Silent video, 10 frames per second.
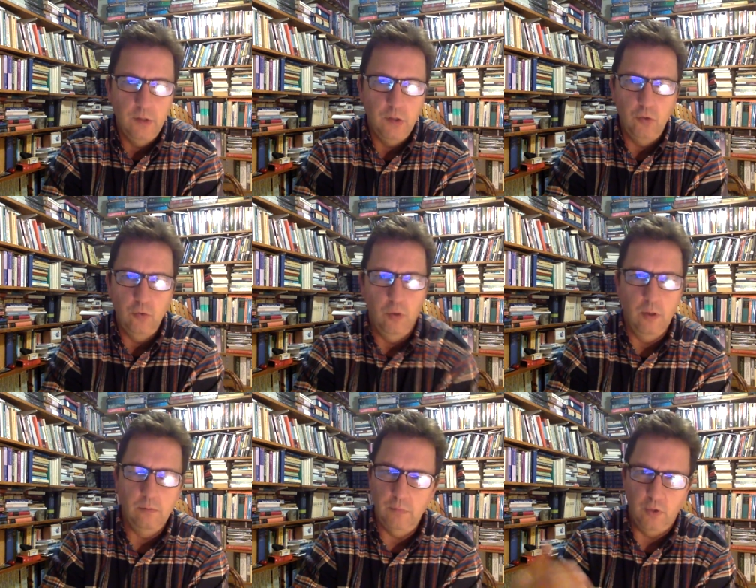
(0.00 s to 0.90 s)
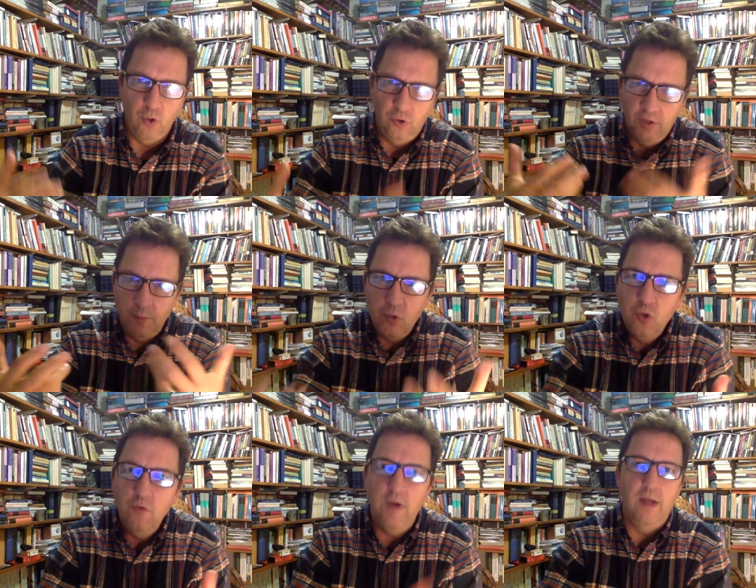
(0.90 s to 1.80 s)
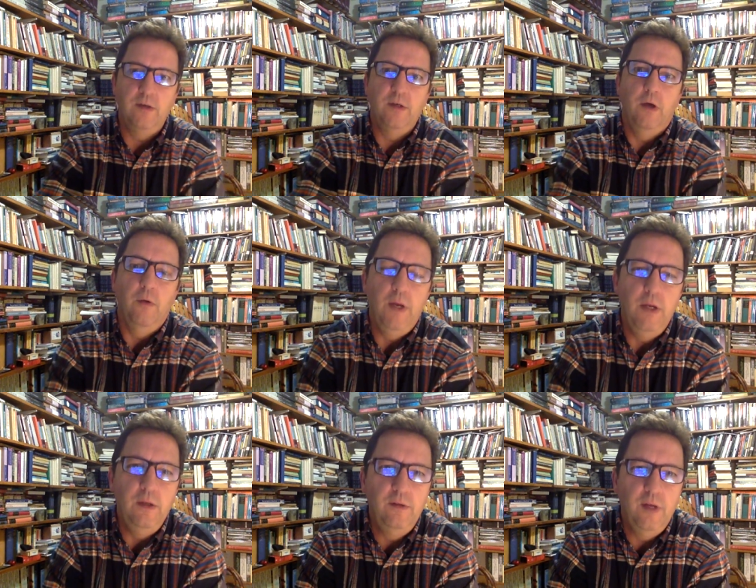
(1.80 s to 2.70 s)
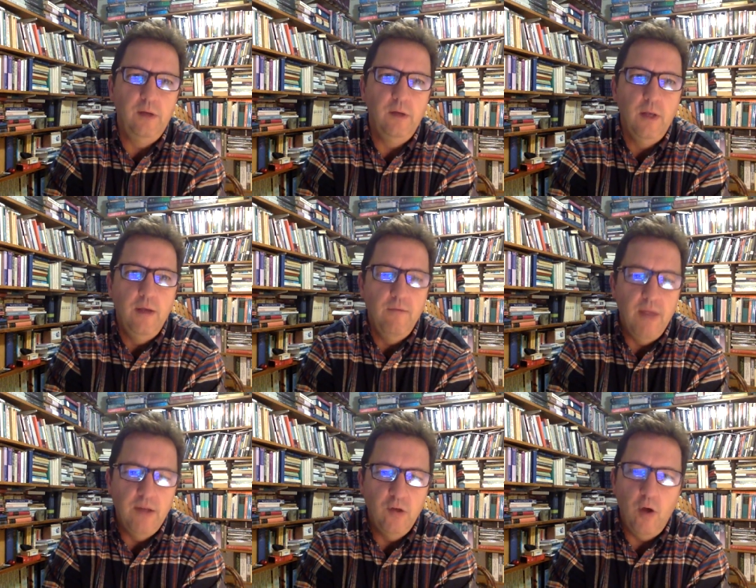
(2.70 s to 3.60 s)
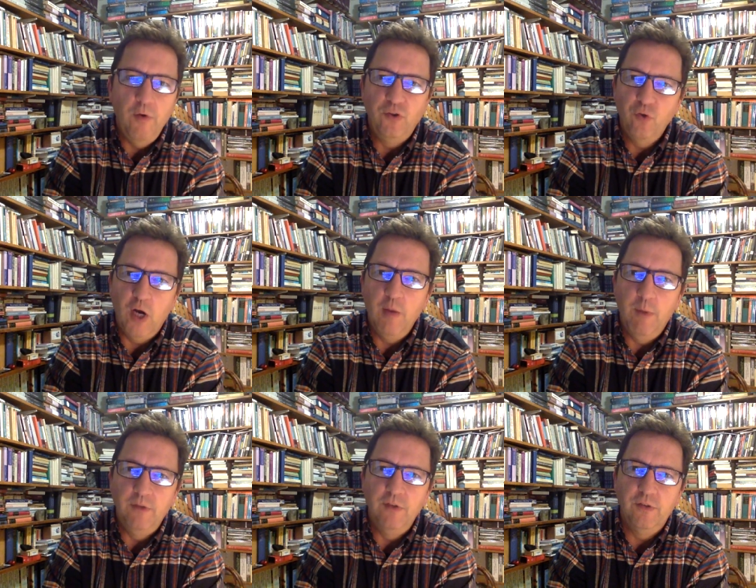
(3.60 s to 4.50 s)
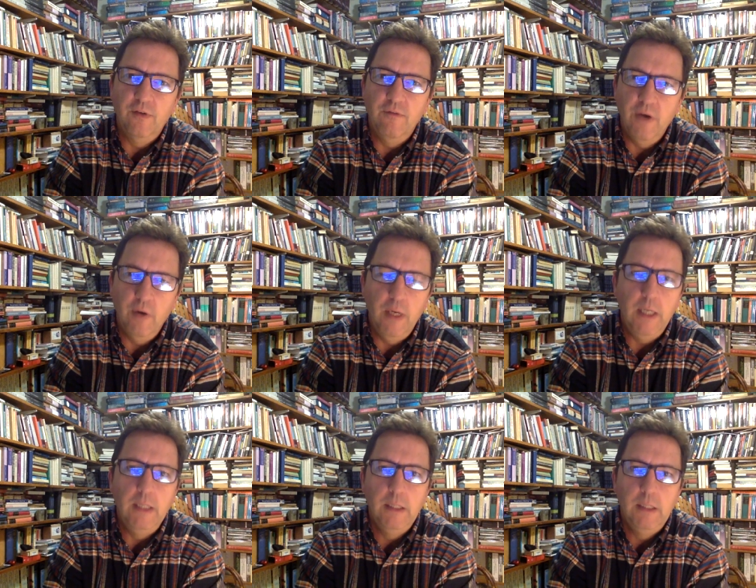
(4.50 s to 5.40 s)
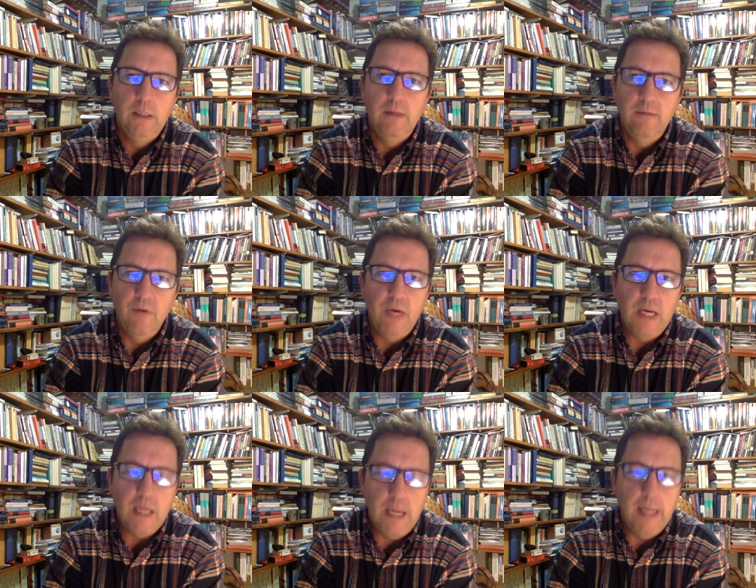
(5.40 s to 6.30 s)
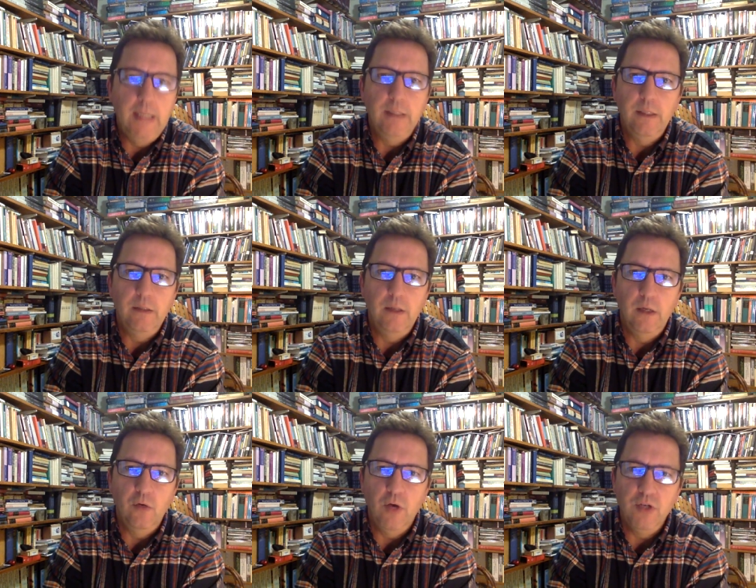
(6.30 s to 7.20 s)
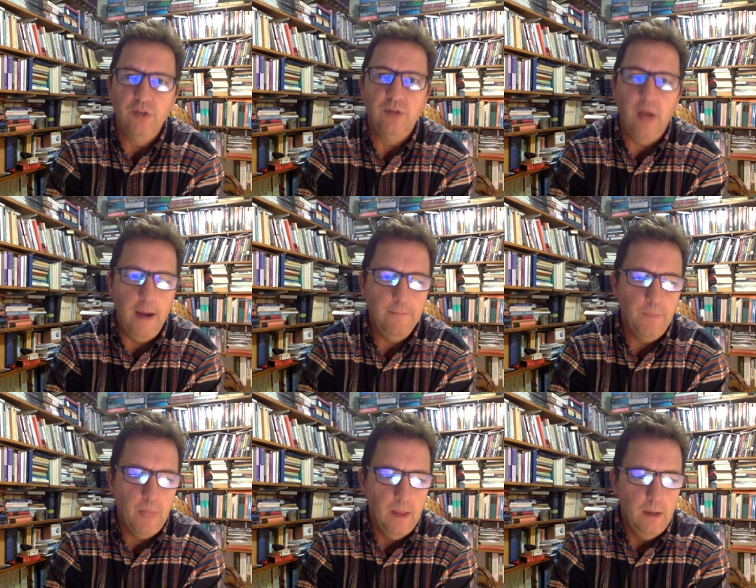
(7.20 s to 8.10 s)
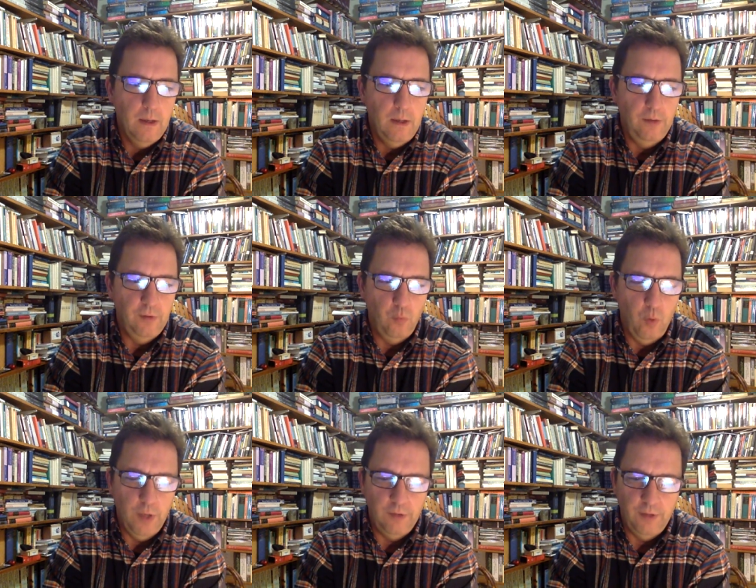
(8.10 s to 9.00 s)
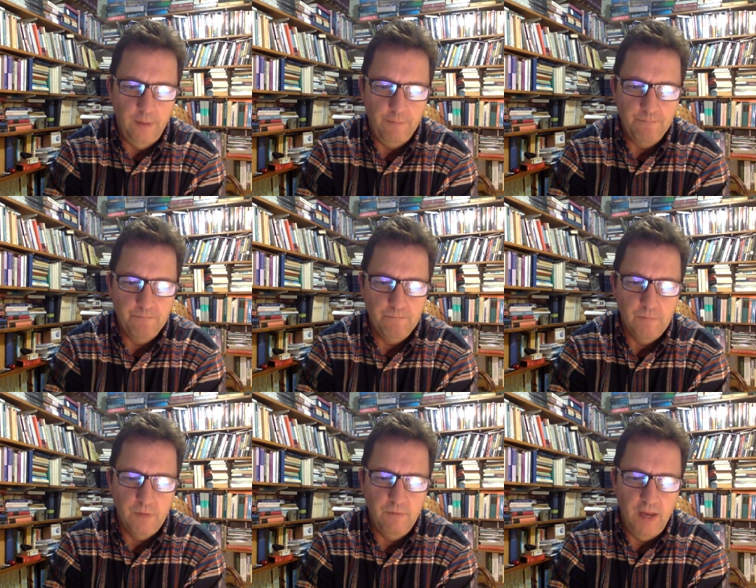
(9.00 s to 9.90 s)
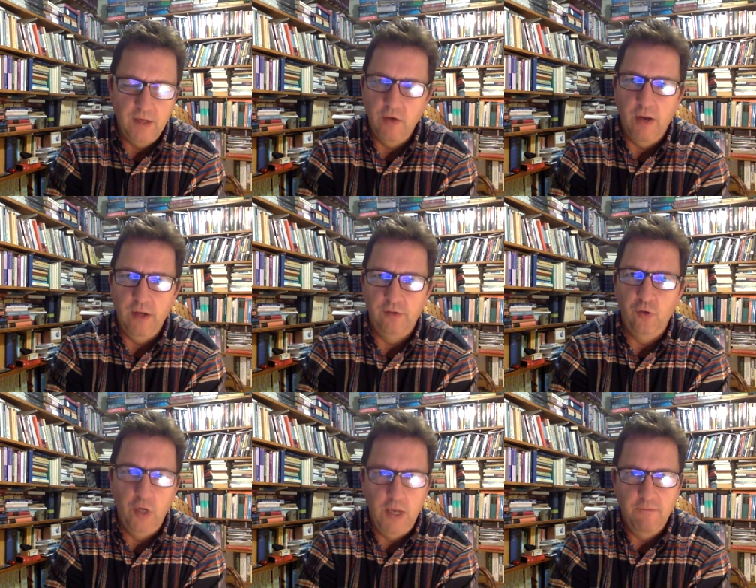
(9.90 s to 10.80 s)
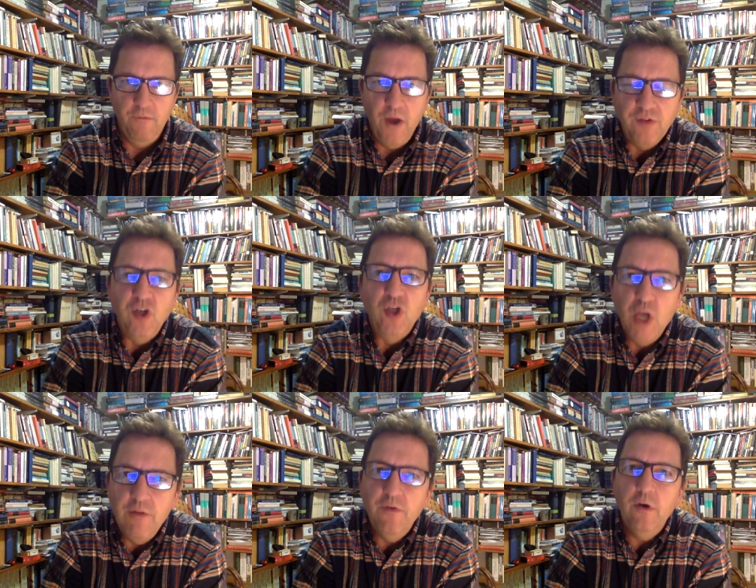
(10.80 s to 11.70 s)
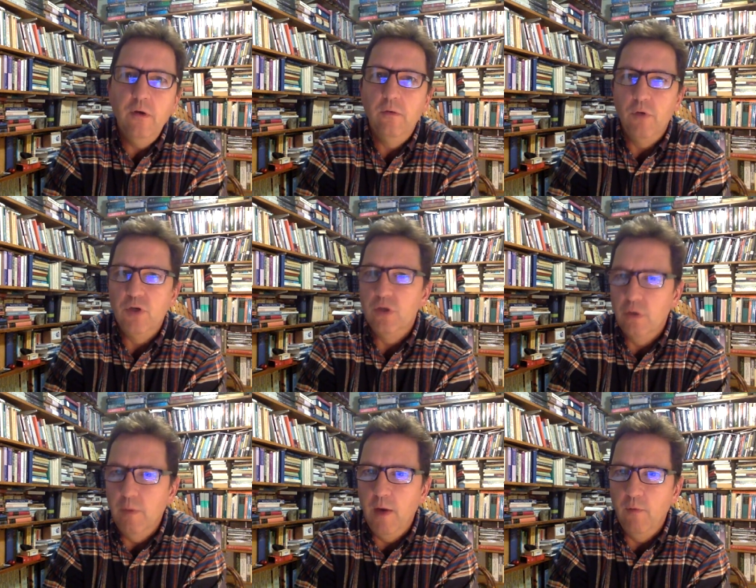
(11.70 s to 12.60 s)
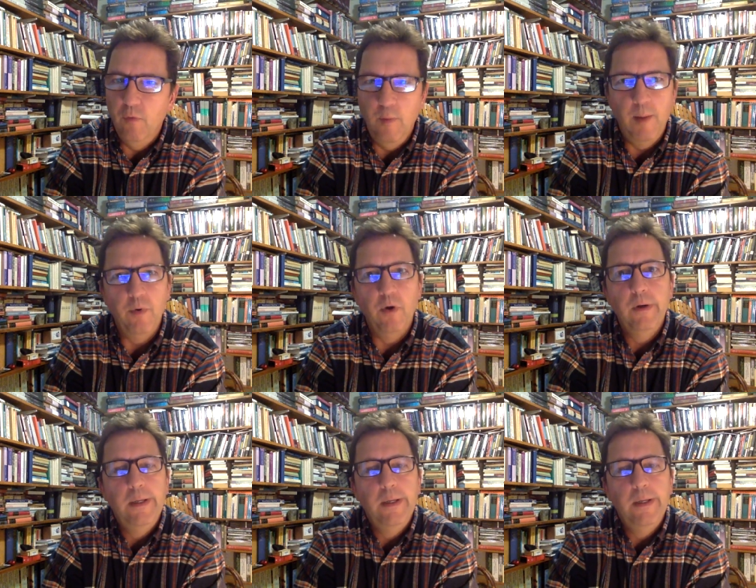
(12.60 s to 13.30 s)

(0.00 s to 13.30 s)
to introduce them to Van Til, and he said Van Til always struck him as just a very, very kind and gracious guy. He said once Van Til had a student named Francis Schaeffer, which you may remember.